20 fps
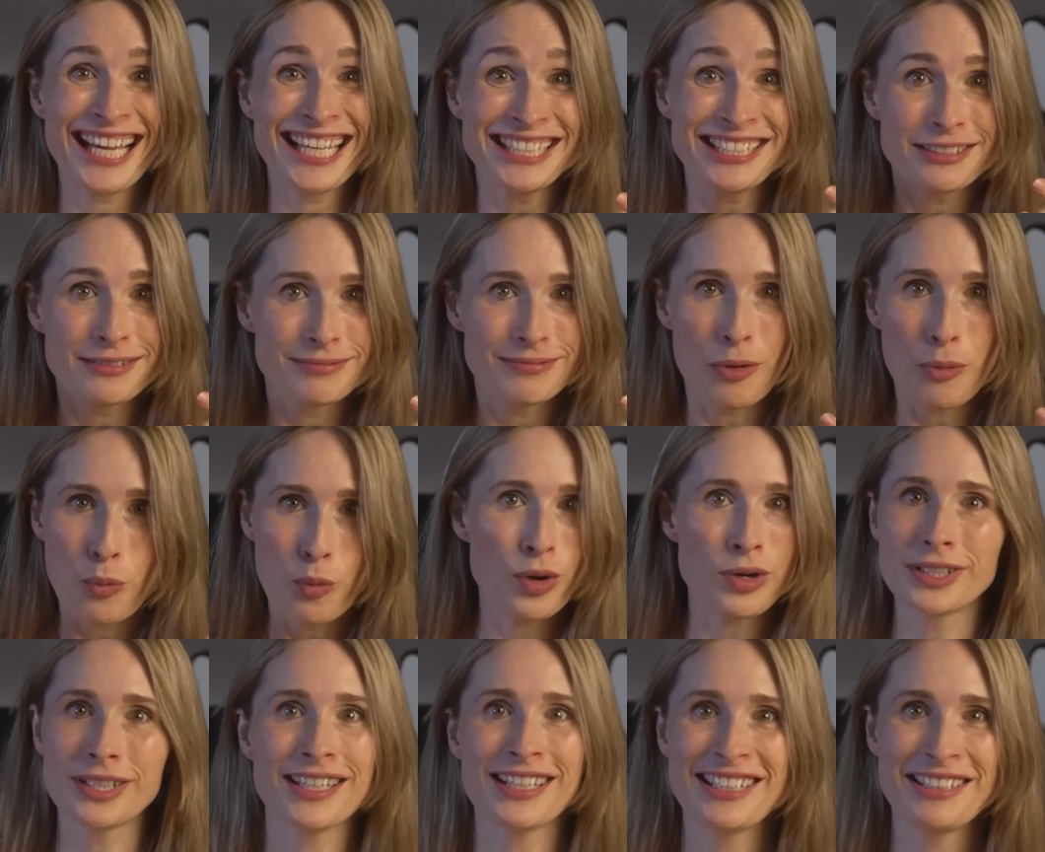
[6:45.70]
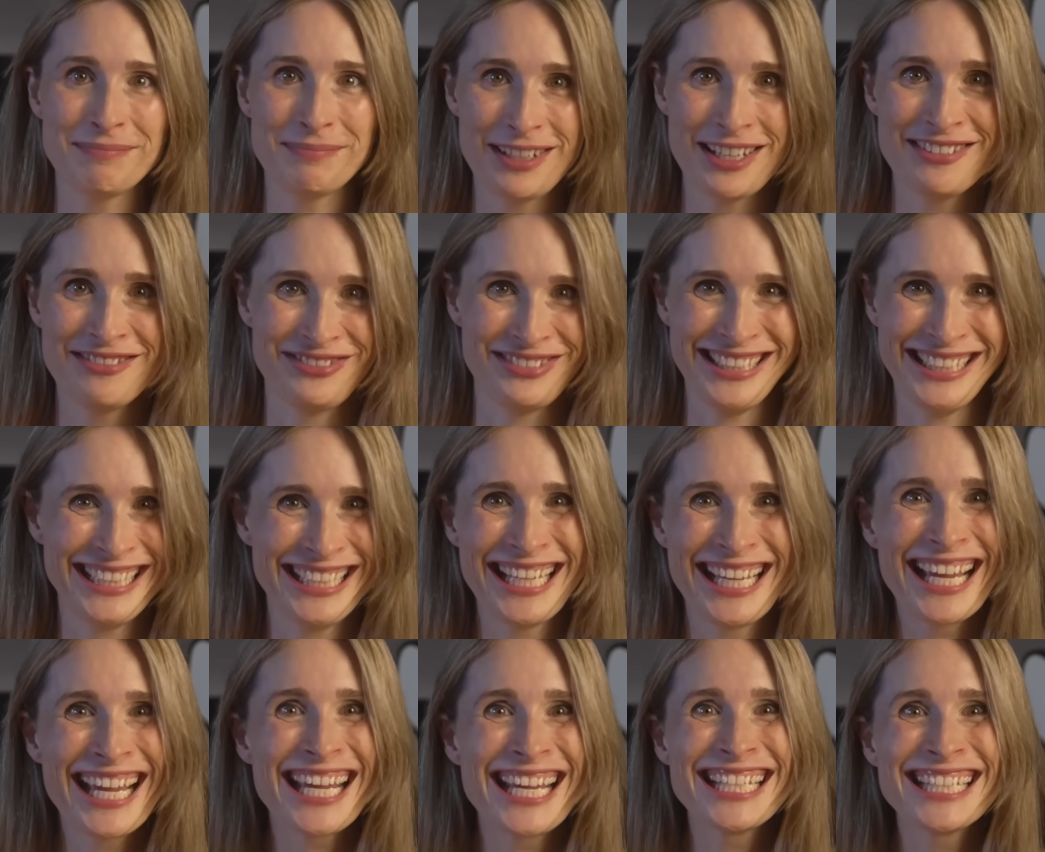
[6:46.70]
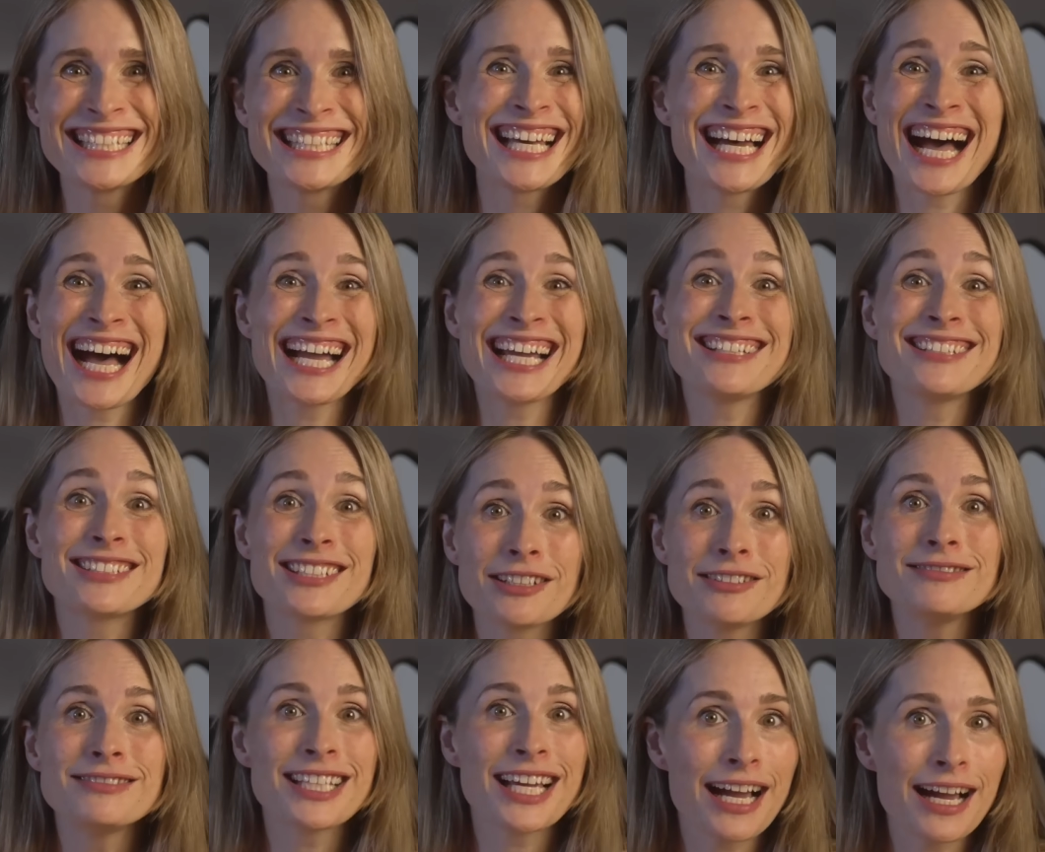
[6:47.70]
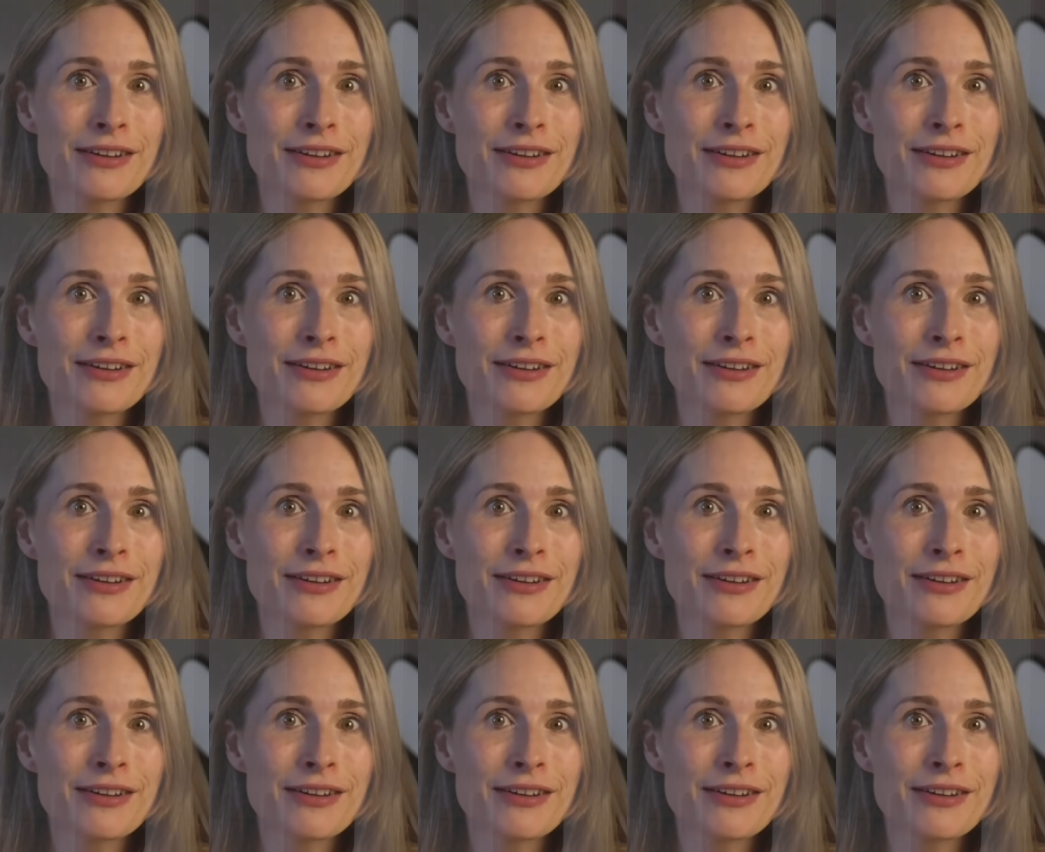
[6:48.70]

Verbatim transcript: And what I am loving is that I don't